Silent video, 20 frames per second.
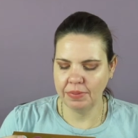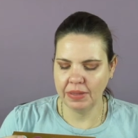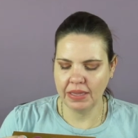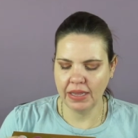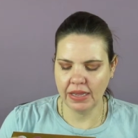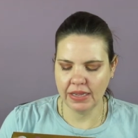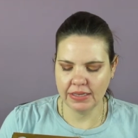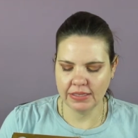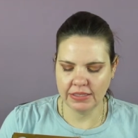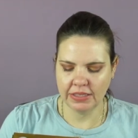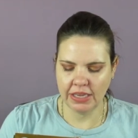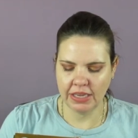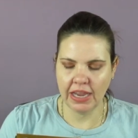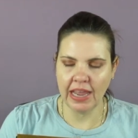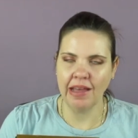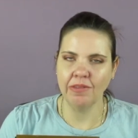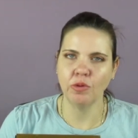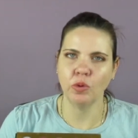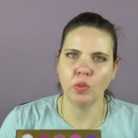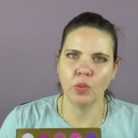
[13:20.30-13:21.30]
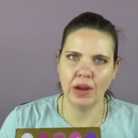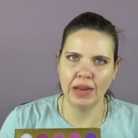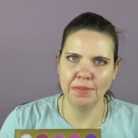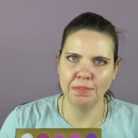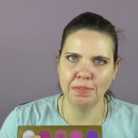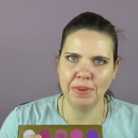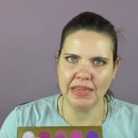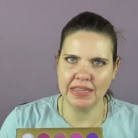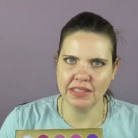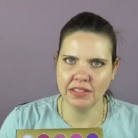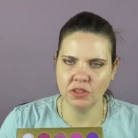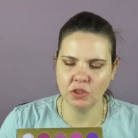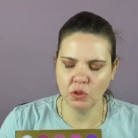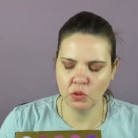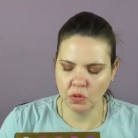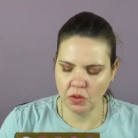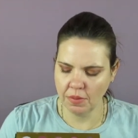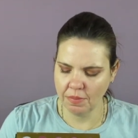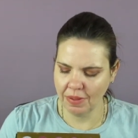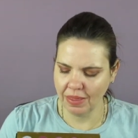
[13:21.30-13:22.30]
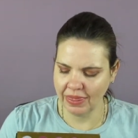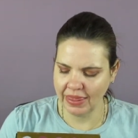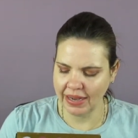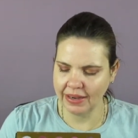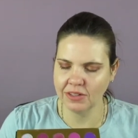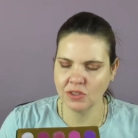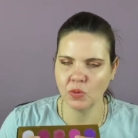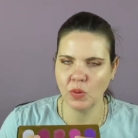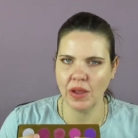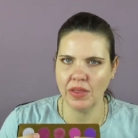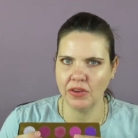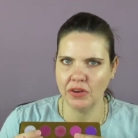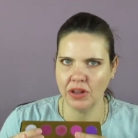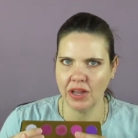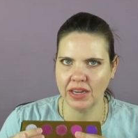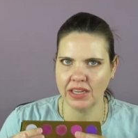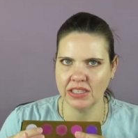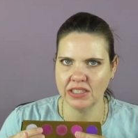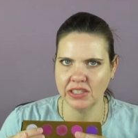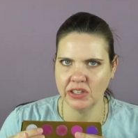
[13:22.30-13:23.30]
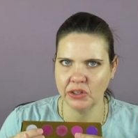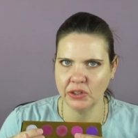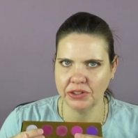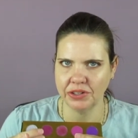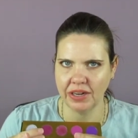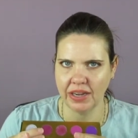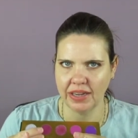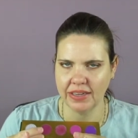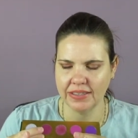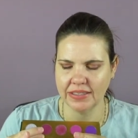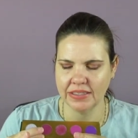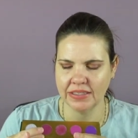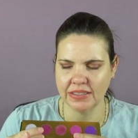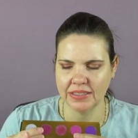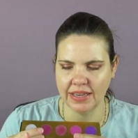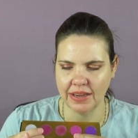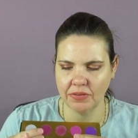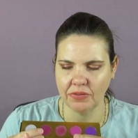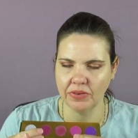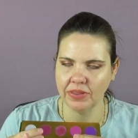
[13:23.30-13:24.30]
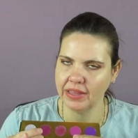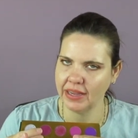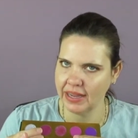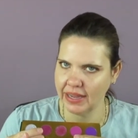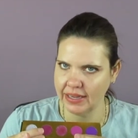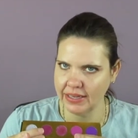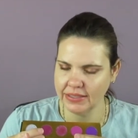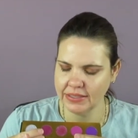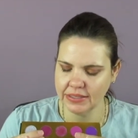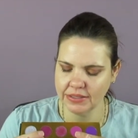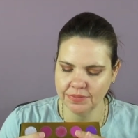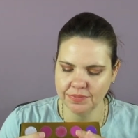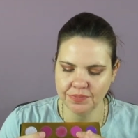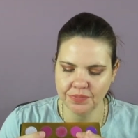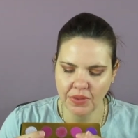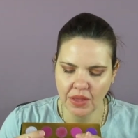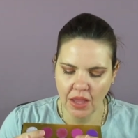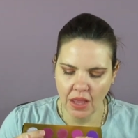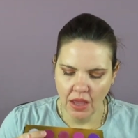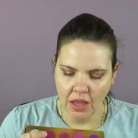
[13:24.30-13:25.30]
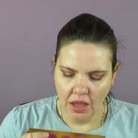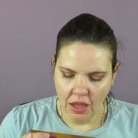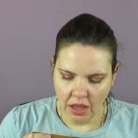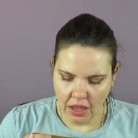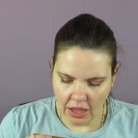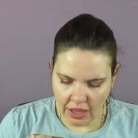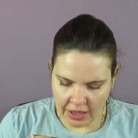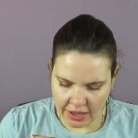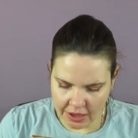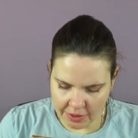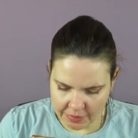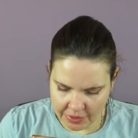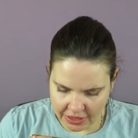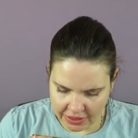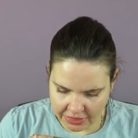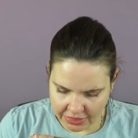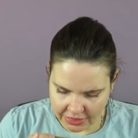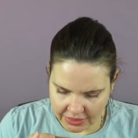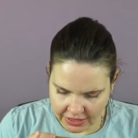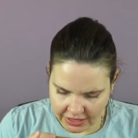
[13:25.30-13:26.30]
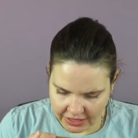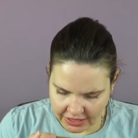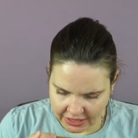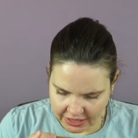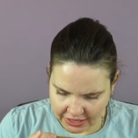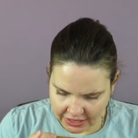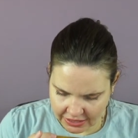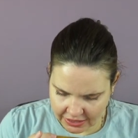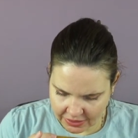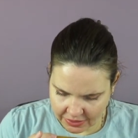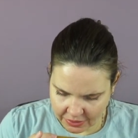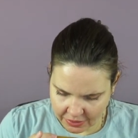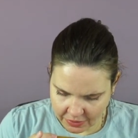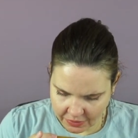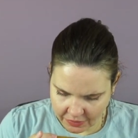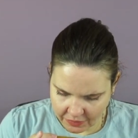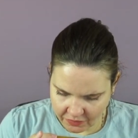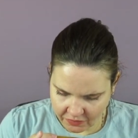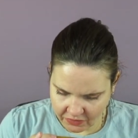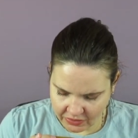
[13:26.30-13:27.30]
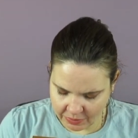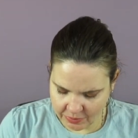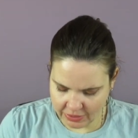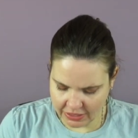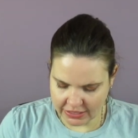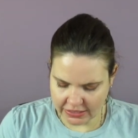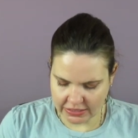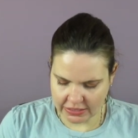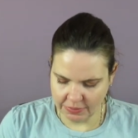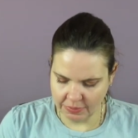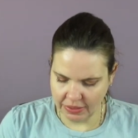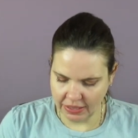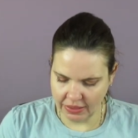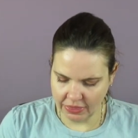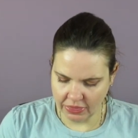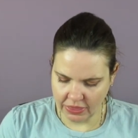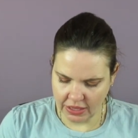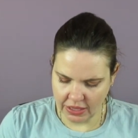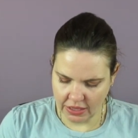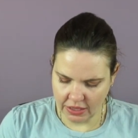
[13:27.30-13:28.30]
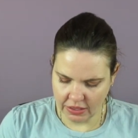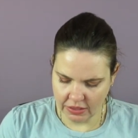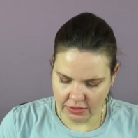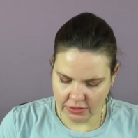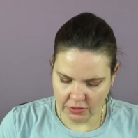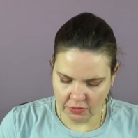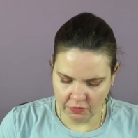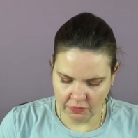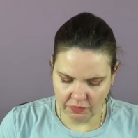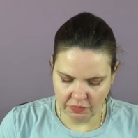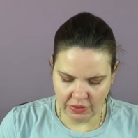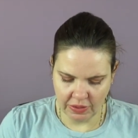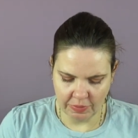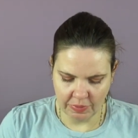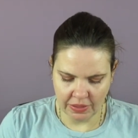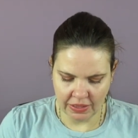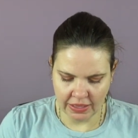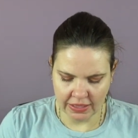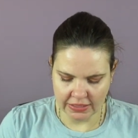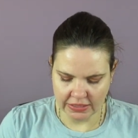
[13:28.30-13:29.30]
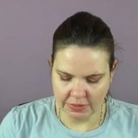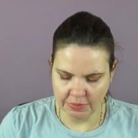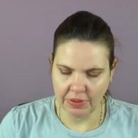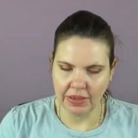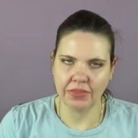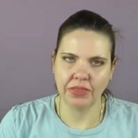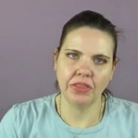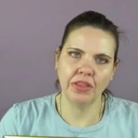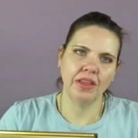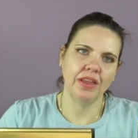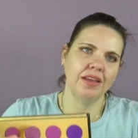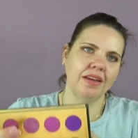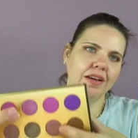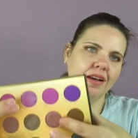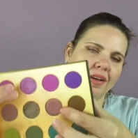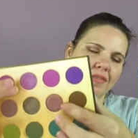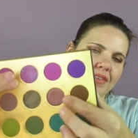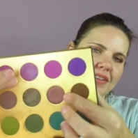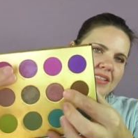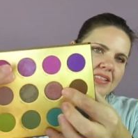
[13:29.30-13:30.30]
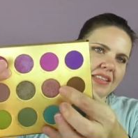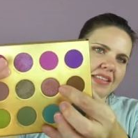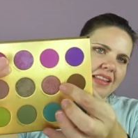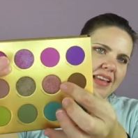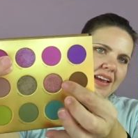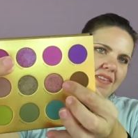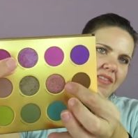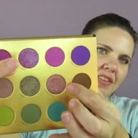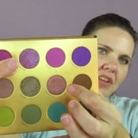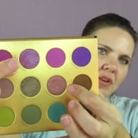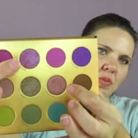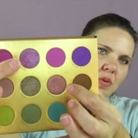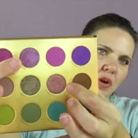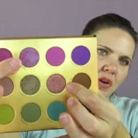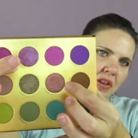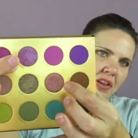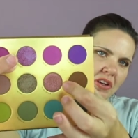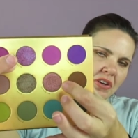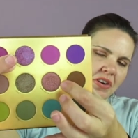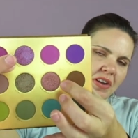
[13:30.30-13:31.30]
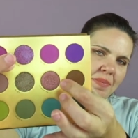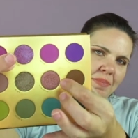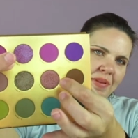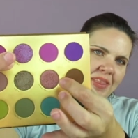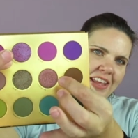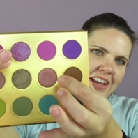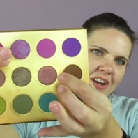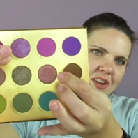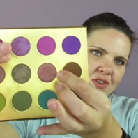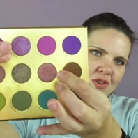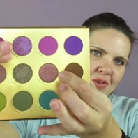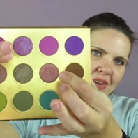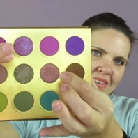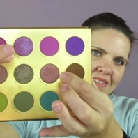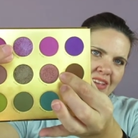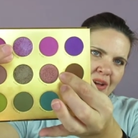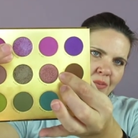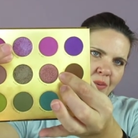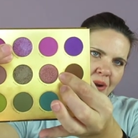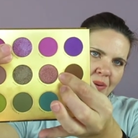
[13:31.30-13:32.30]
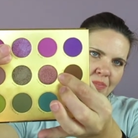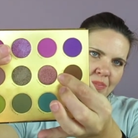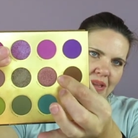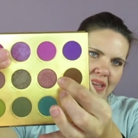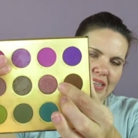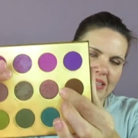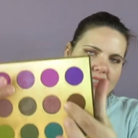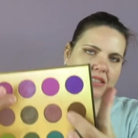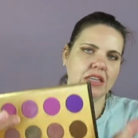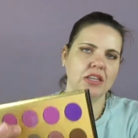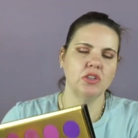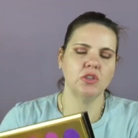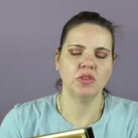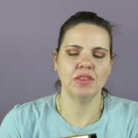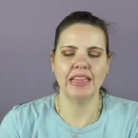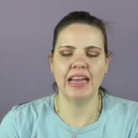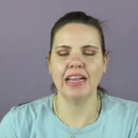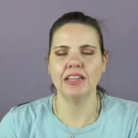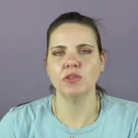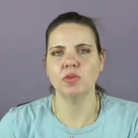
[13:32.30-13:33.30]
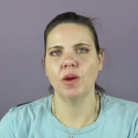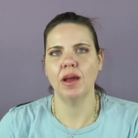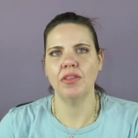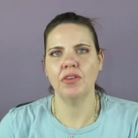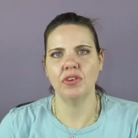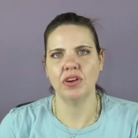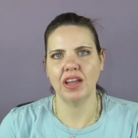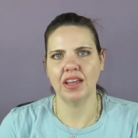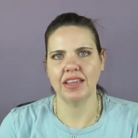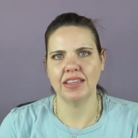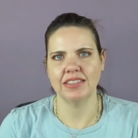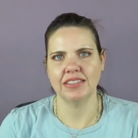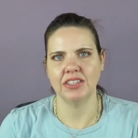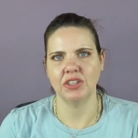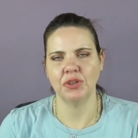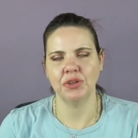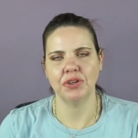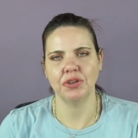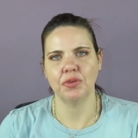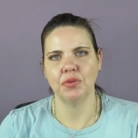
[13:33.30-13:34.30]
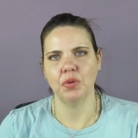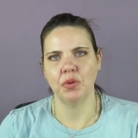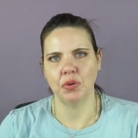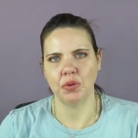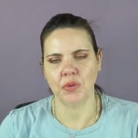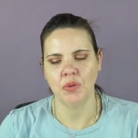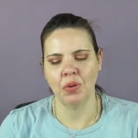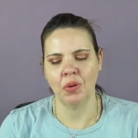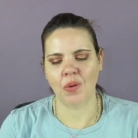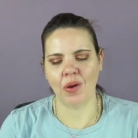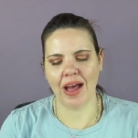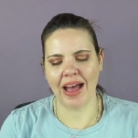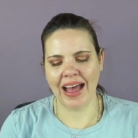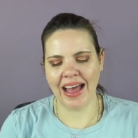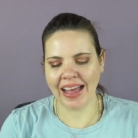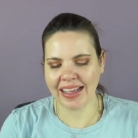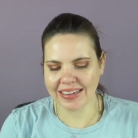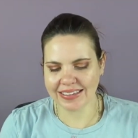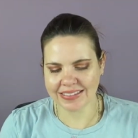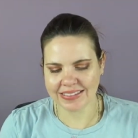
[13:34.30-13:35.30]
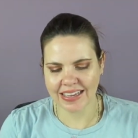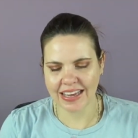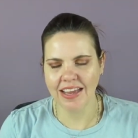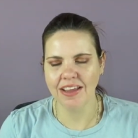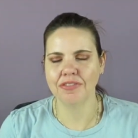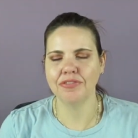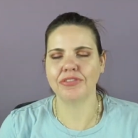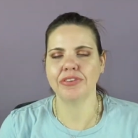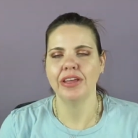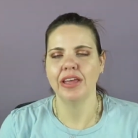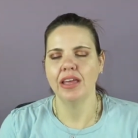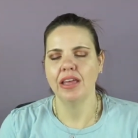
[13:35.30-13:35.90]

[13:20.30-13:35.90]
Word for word: because they have a red base to them, that is why they're not considered safe for the eyes. Um, and then Phoebe and Samantha, so Phoebe and Samantha, obviously they have a little more glitter, but they also have that red base. So that's why they're not considered, quote unquote, eye safe.